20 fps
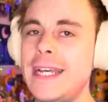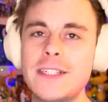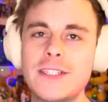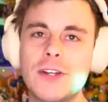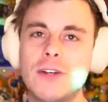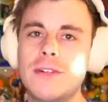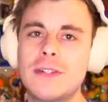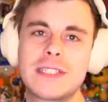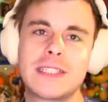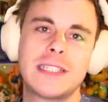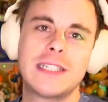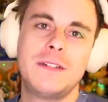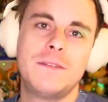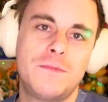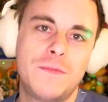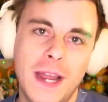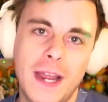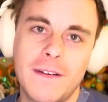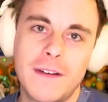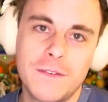is honestly
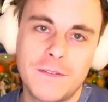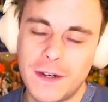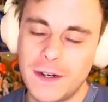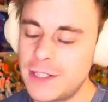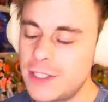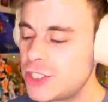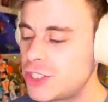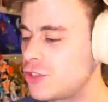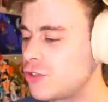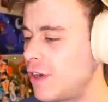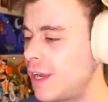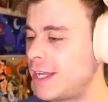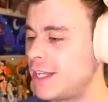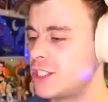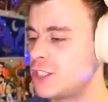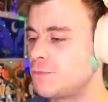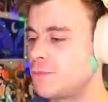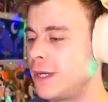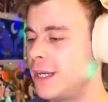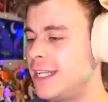very, very
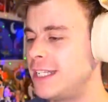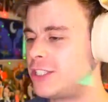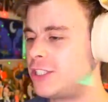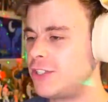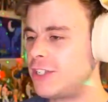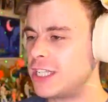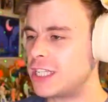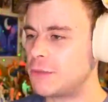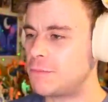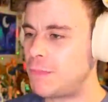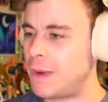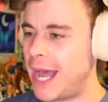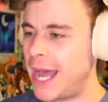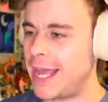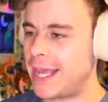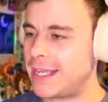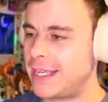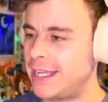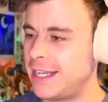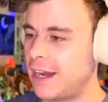strange, but let's look at the
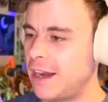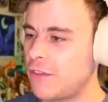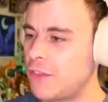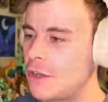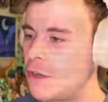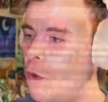back here. The